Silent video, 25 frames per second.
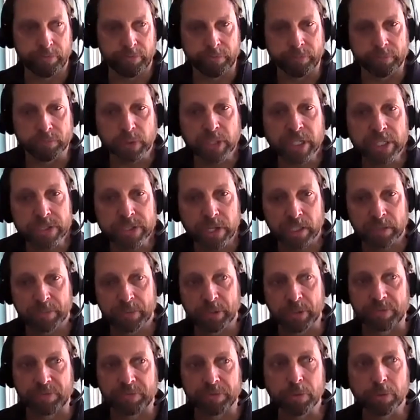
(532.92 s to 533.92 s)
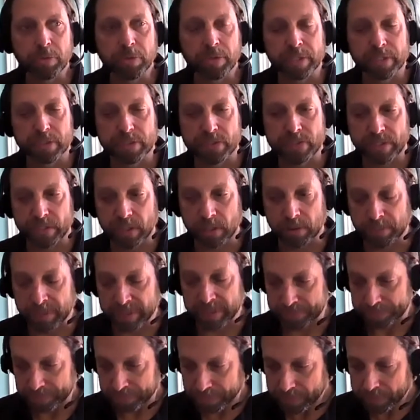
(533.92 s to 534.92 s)
we can talk about a few things there,
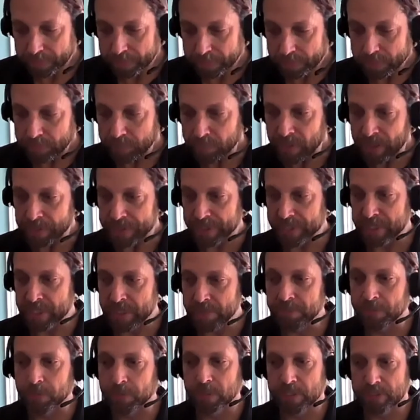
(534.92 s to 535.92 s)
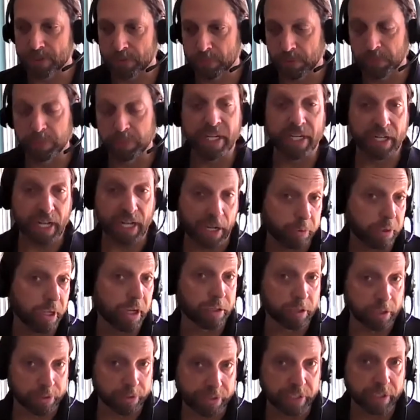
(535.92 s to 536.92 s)
but the key for us when
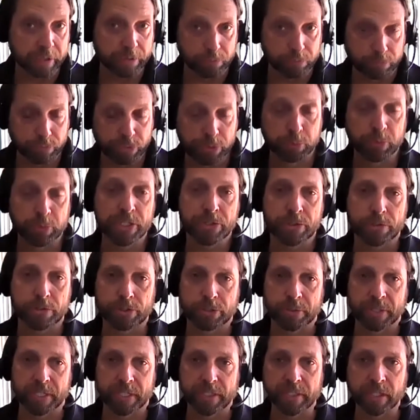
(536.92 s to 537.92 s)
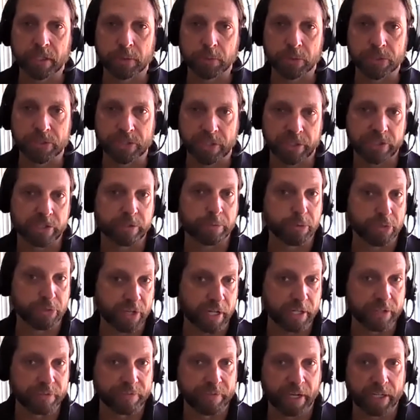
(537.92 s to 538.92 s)
the research we had done was customer
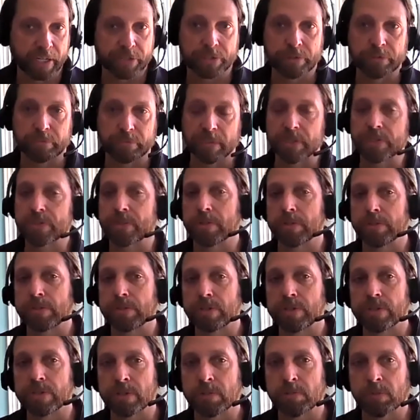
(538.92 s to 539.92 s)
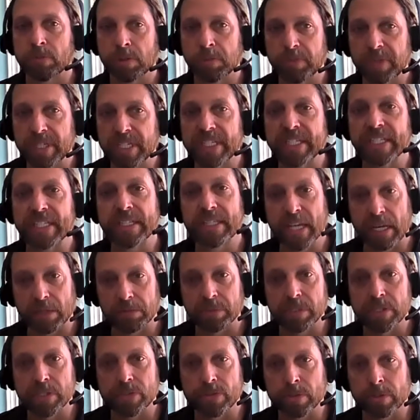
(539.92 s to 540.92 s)
satisfaction research. And so when we did that
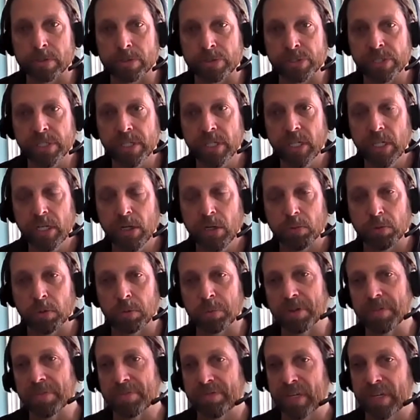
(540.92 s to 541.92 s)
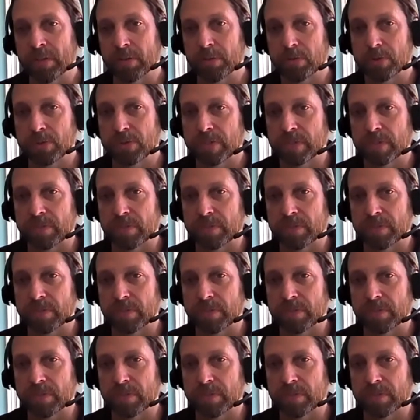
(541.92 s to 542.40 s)
research, what we found was that